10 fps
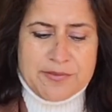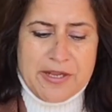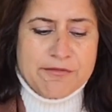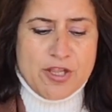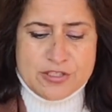when
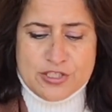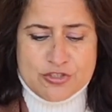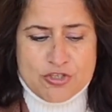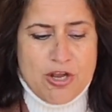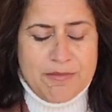I've lost this
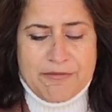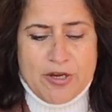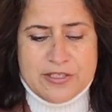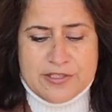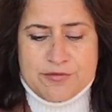job, I've
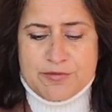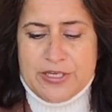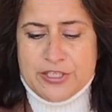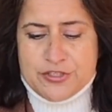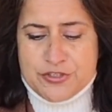lost this
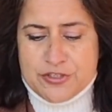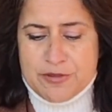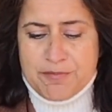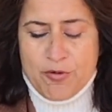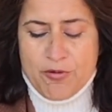
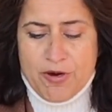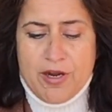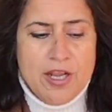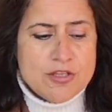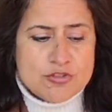relationship, or
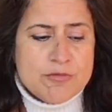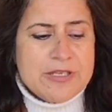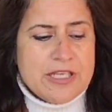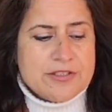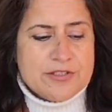so
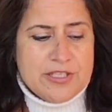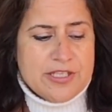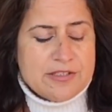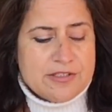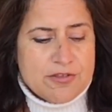many other
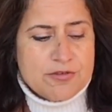things,